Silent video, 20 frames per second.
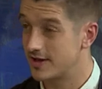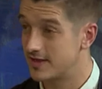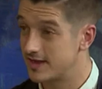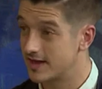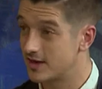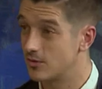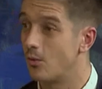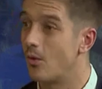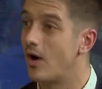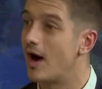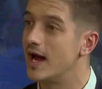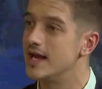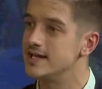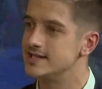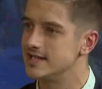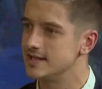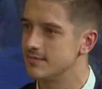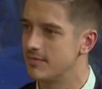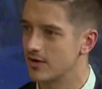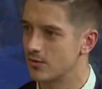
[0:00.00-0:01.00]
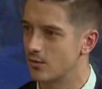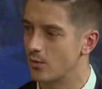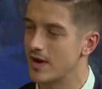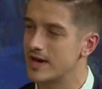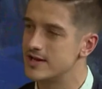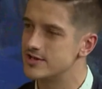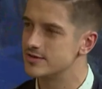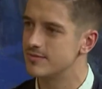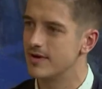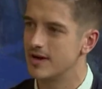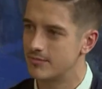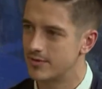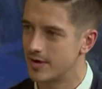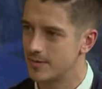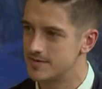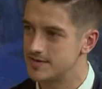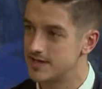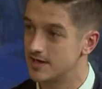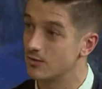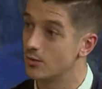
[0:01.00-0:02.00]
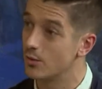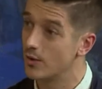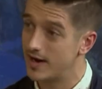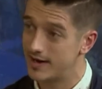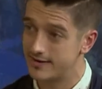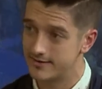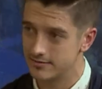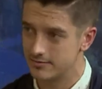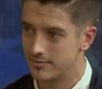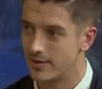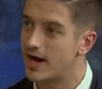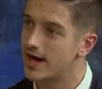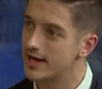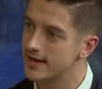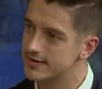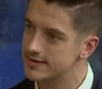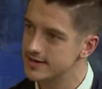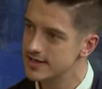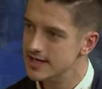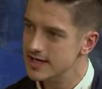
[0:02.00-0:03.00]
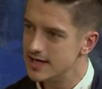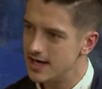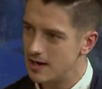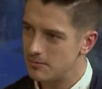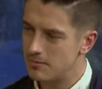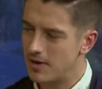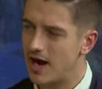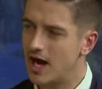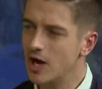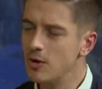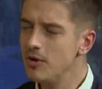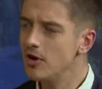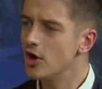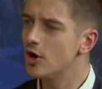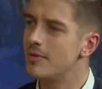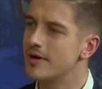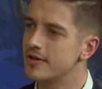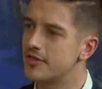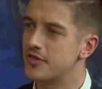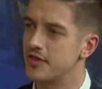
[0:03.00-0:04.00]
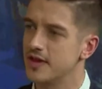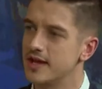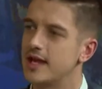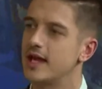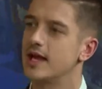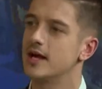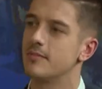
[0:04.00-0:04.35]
trying to think wisely about when to buy property and where to buy it. Um, how do we go about